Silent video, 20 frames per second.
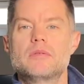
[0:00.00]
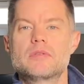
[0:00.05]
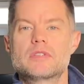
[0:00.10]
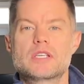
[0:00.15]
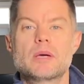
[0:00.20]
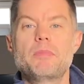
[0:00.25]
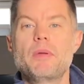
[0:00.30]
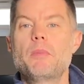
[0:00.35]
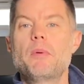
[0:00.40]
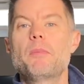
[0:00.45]

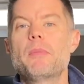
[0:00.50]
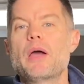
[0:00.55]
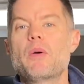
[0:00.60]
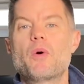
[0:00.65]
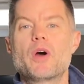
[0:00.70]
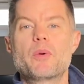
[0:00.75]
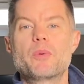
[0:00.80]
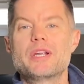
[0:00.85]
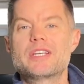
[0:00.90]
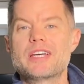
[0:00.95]
Some people might
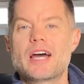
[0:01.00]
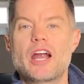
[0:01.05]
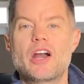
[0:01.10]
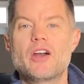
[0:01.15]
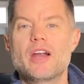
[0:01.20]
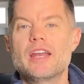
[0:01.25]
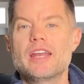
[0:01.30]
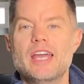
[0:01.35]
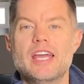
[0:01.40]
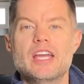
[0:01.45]
want to retire
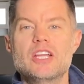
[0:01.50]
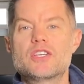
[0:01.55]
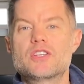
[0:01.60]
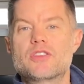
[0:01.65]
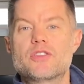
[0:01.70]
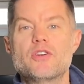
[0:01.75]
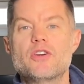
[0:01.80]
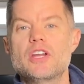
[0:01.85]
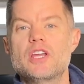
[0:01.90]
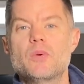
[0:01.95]
at age
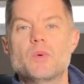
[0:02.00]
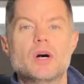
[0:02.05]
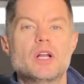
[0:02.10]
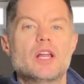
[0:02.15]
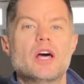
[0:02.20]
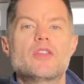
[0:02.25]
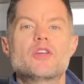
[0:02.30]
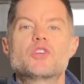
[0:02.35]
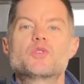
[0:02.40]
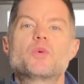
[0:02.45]
30, while
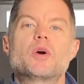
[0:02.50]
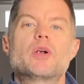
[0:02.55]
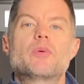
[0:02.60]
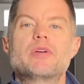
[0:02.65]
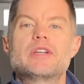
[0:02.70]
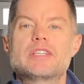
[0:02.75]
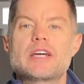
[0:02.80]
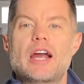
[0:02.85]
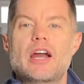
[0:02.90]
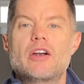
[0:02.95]
others want to
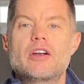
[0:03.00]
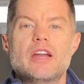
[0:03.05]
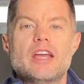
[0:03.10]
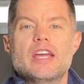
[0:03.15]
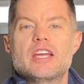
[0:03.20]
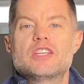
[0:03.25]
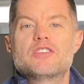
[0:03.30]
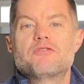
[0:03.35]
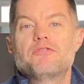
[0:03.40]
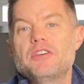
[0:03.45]
retire at
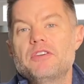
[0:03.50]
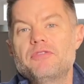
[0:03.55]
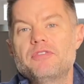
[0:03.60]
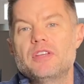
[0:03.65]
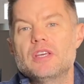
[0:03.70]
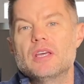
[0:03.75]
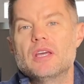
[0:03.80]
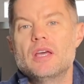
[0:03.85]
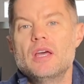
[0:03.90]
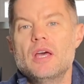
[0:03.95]
age
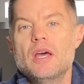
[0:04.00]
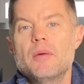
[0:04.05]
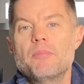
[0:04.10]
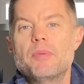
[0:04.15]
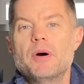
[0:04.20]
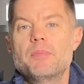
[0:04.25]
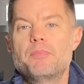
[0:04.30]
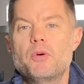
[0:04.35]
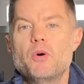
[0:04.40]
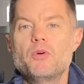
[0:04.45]
50,
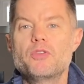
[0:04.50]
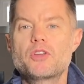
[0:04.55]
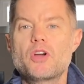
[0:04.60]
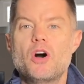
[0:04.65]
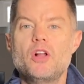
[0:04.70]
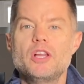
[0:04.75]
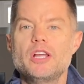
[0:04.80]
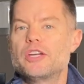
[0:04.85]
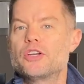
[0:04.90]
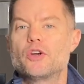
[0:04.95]
but both
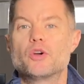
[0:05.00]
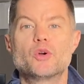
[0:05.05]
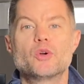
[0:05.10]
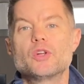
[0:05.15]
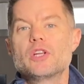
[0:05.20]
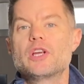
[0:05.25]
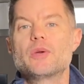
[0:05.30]
call it early